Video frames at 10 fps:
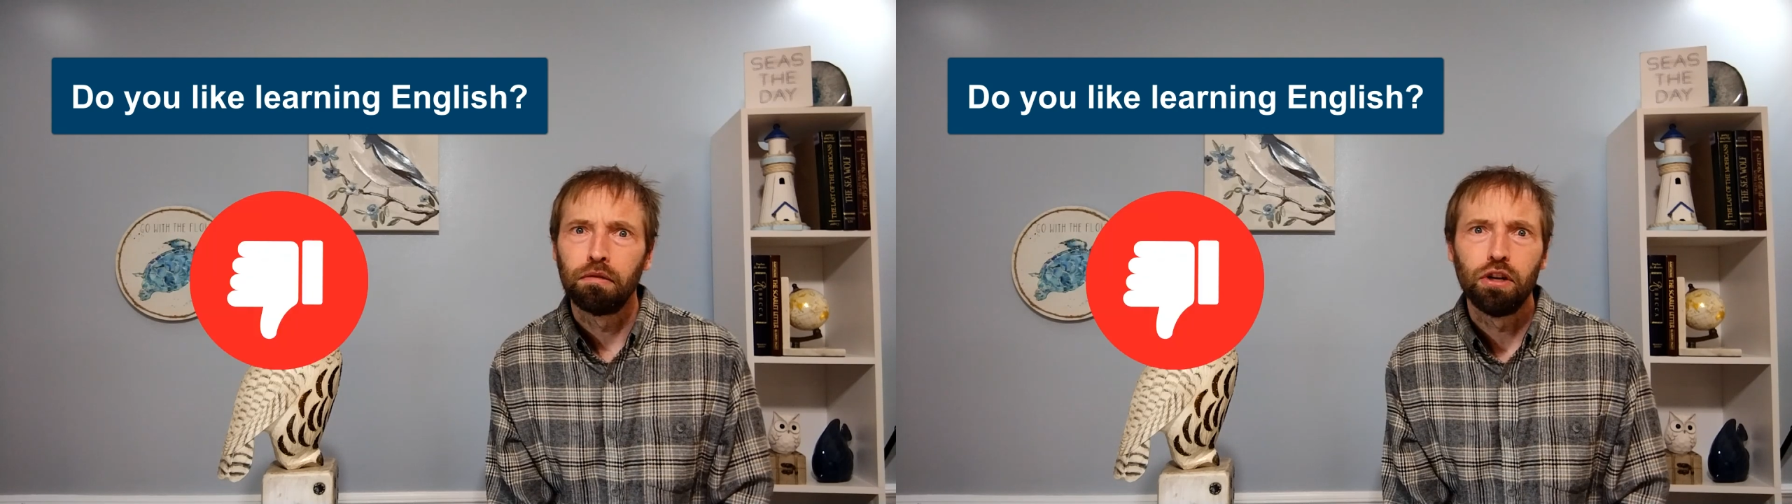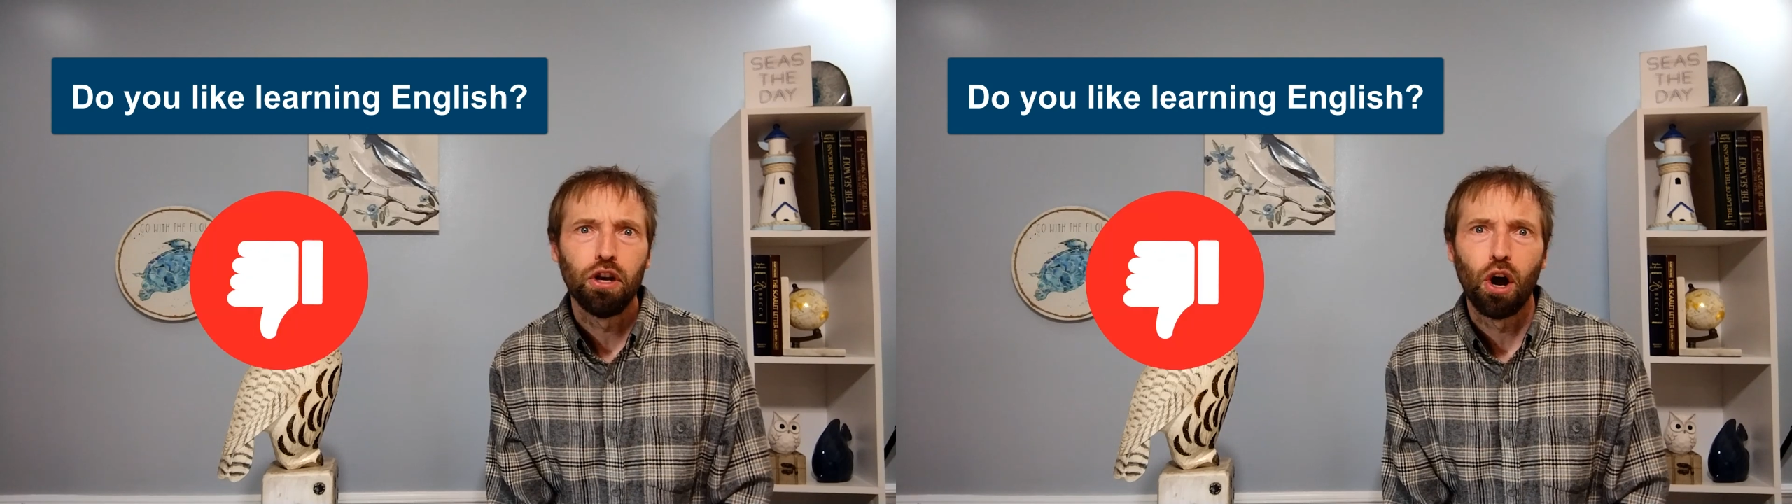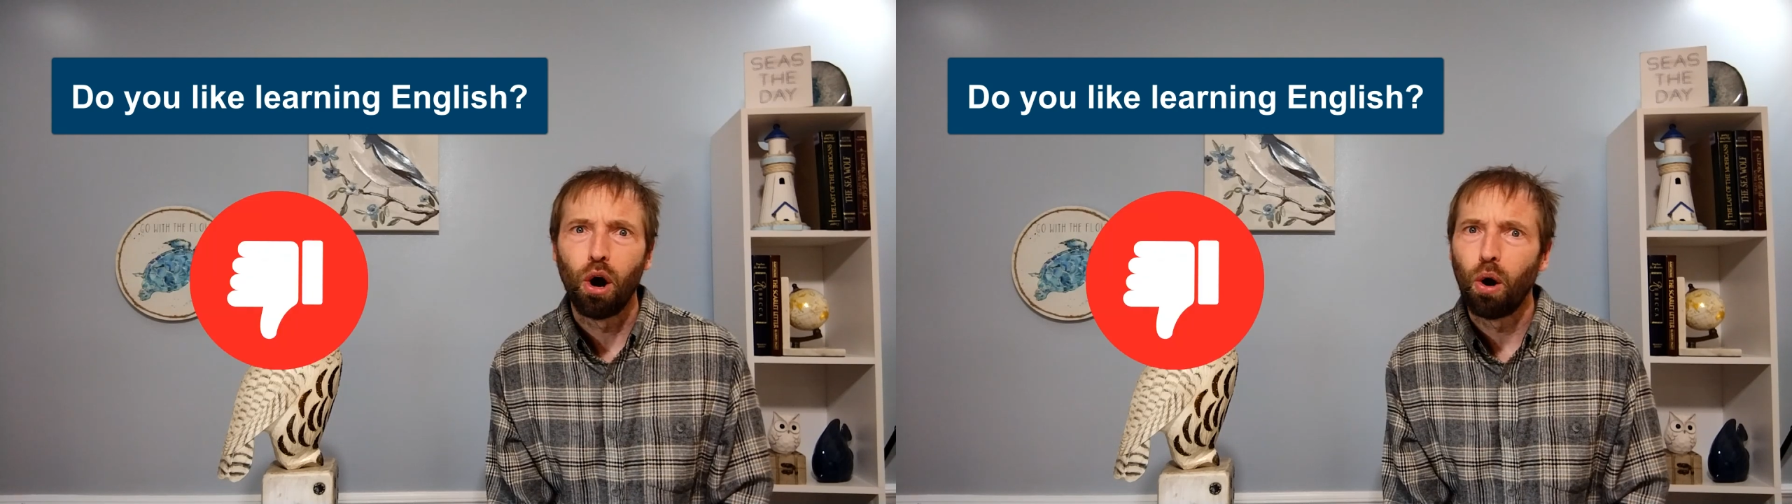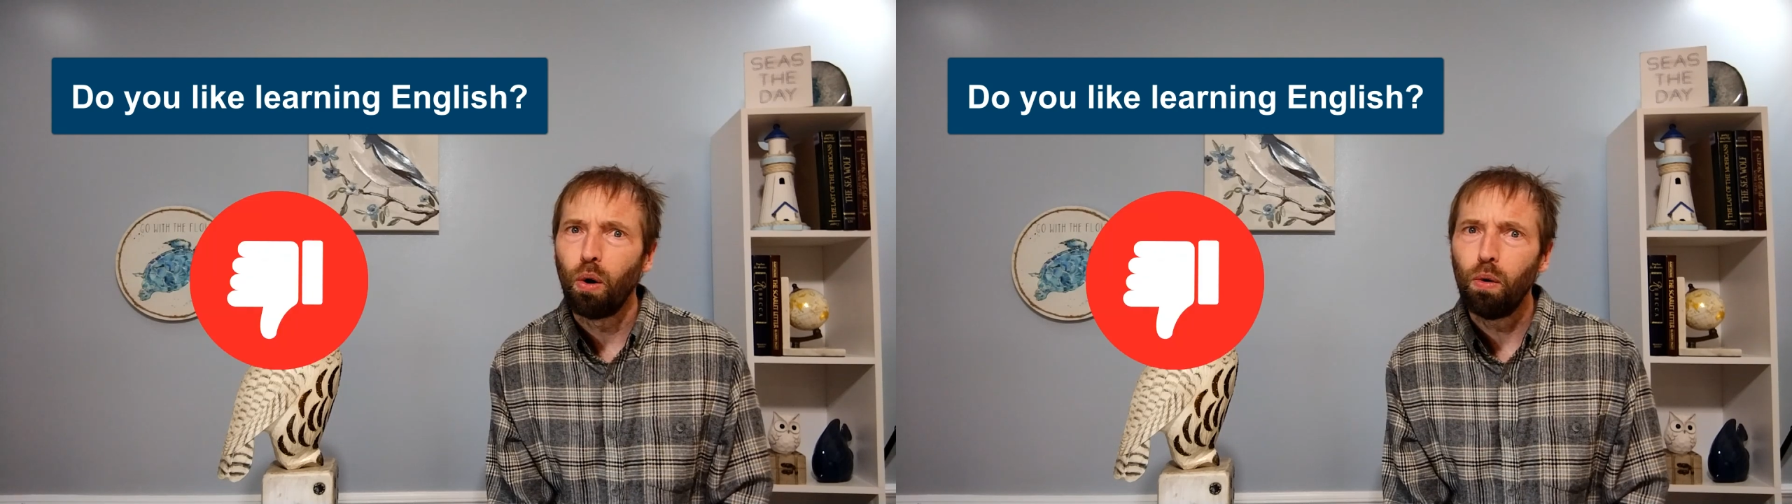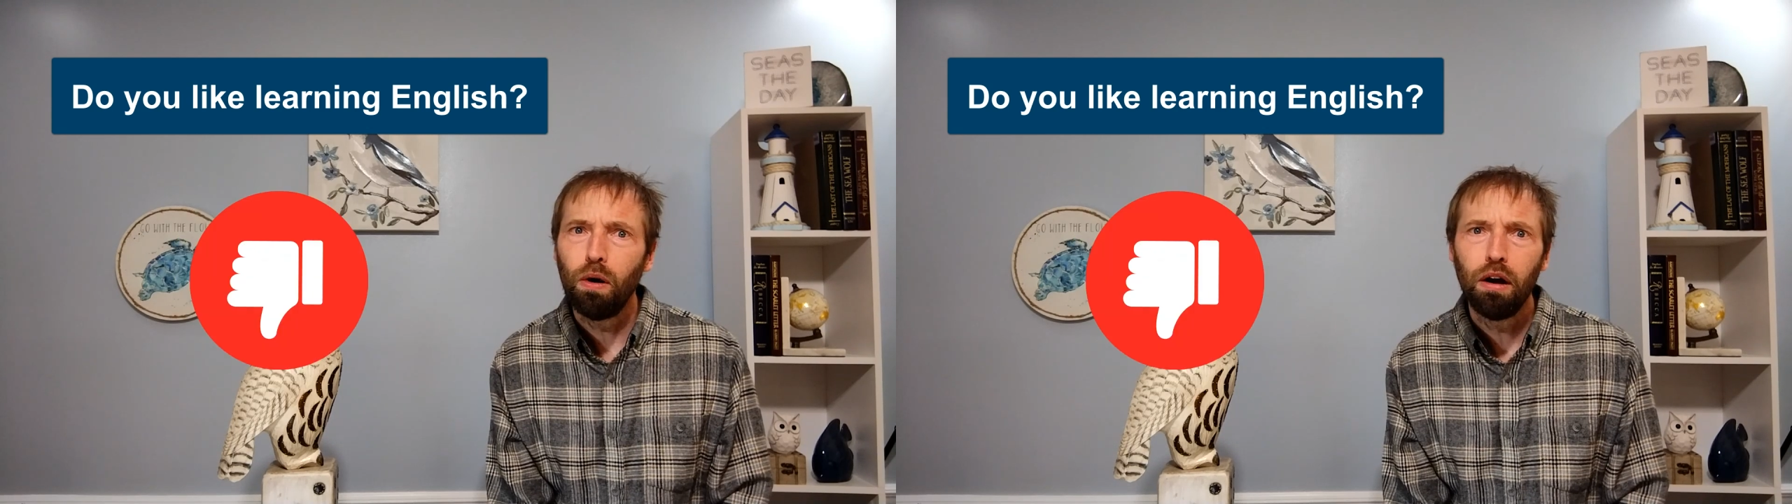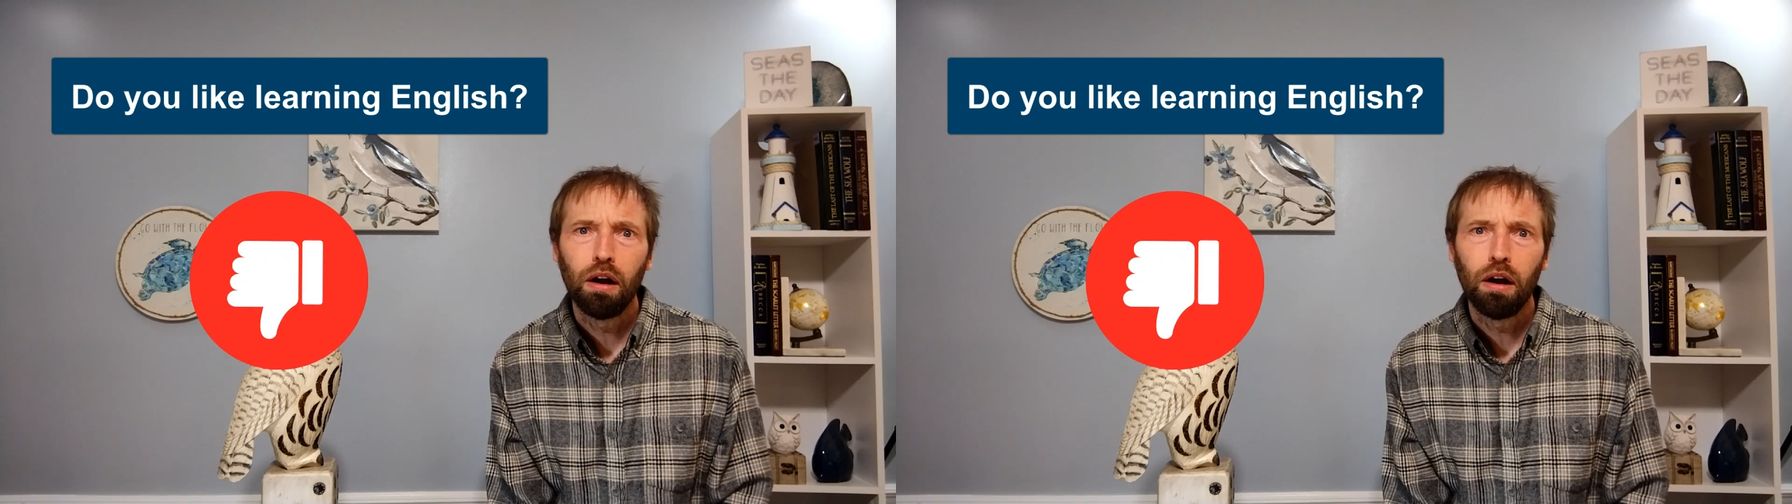No?